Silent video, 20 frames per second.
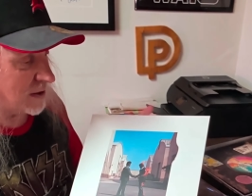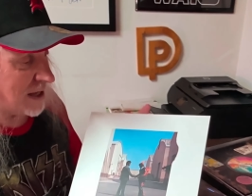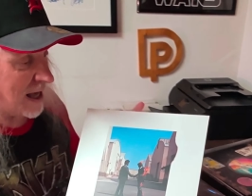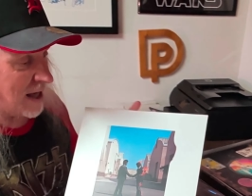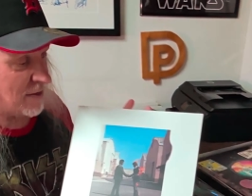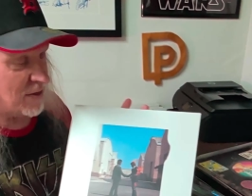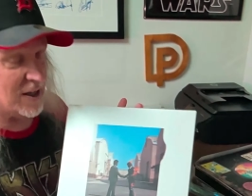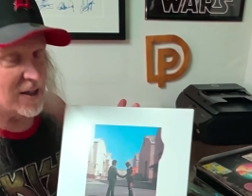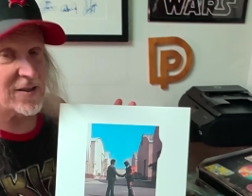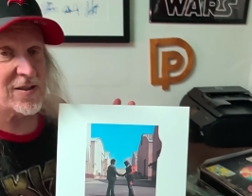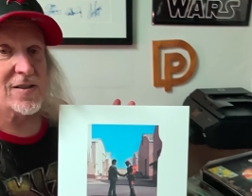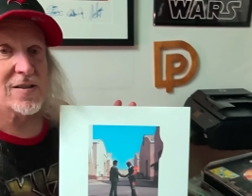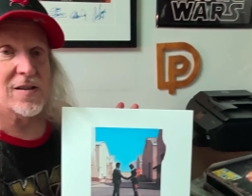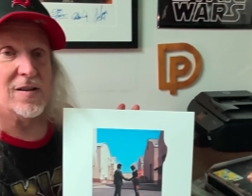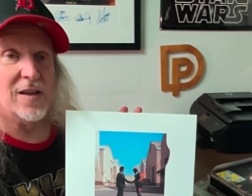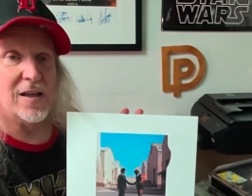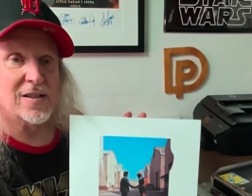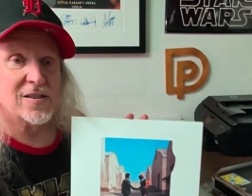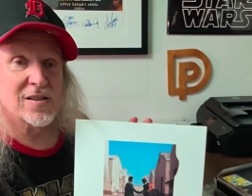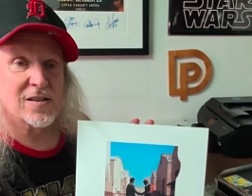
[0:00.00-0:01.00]
So yeah,
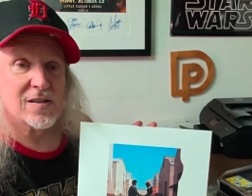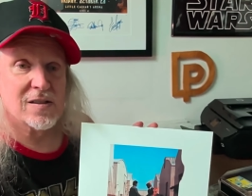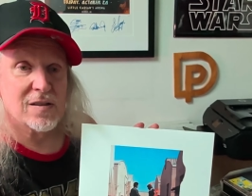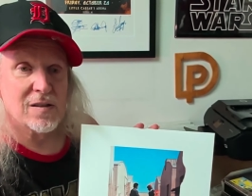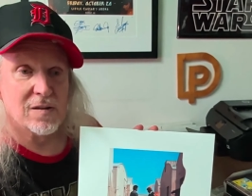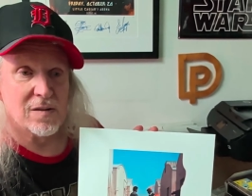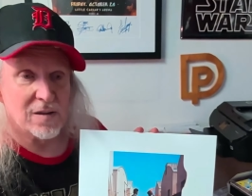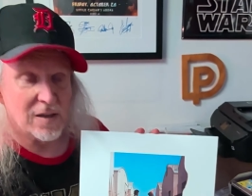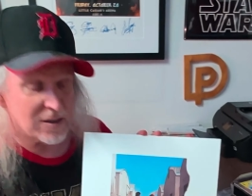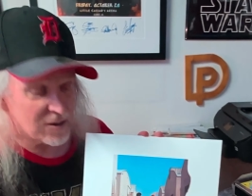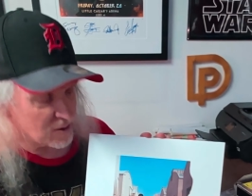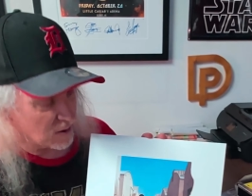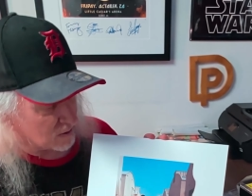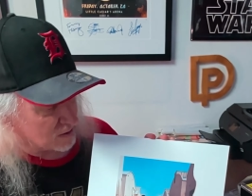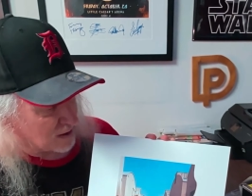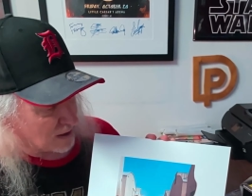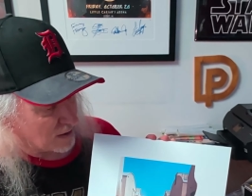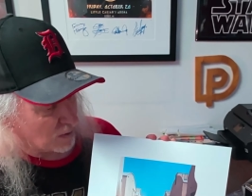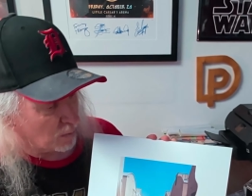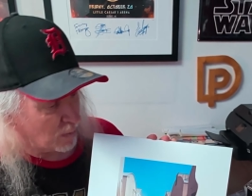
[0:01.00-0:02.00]
this
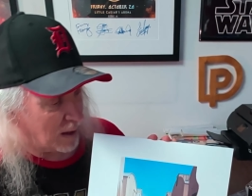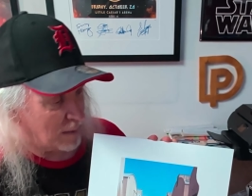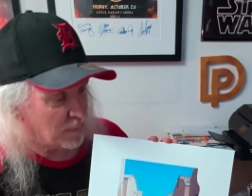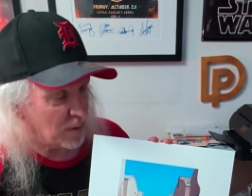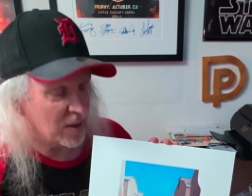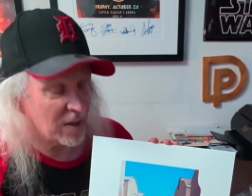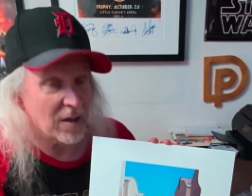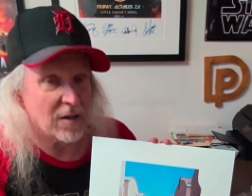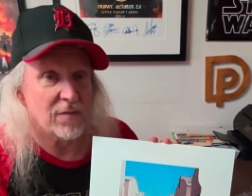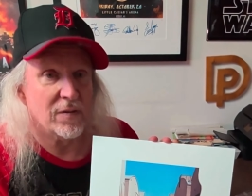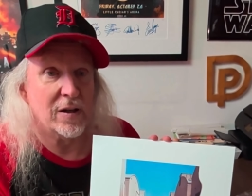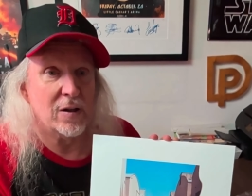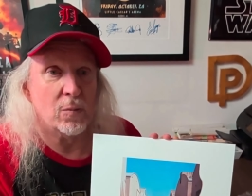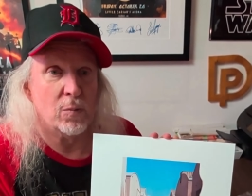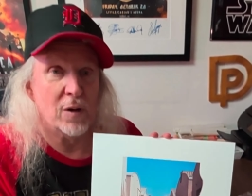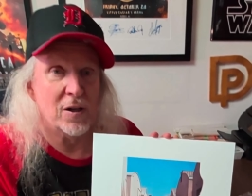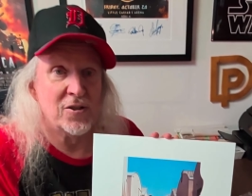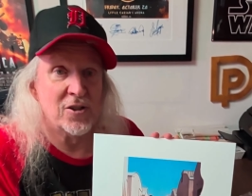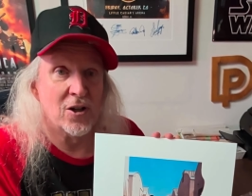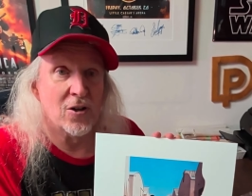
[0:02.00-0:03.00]
looks like a replica of
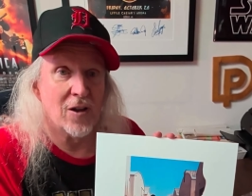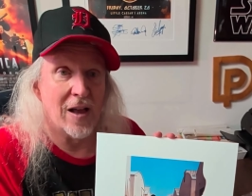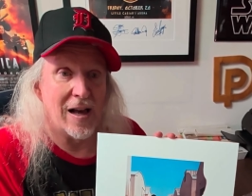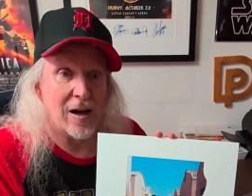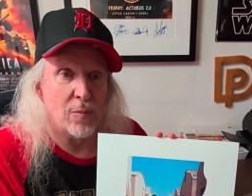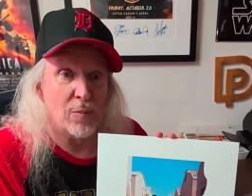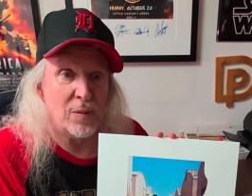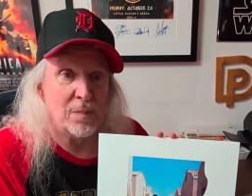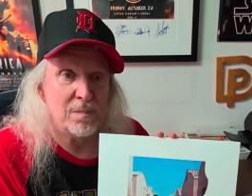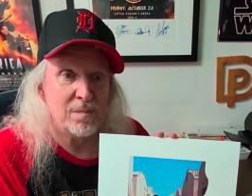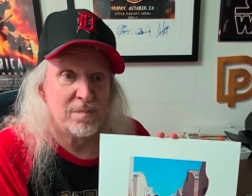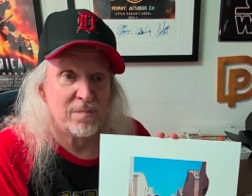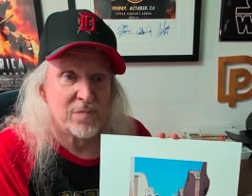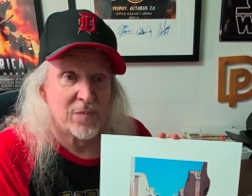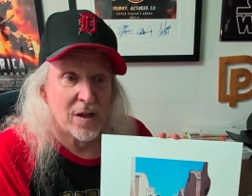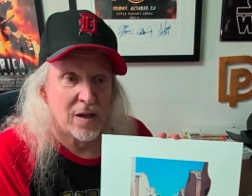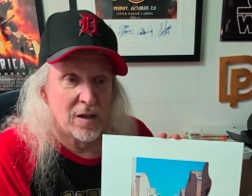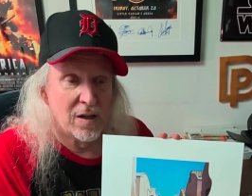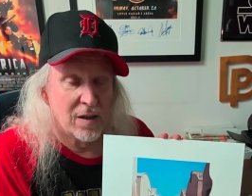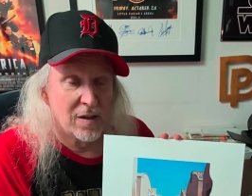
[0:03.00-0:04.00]
the original album.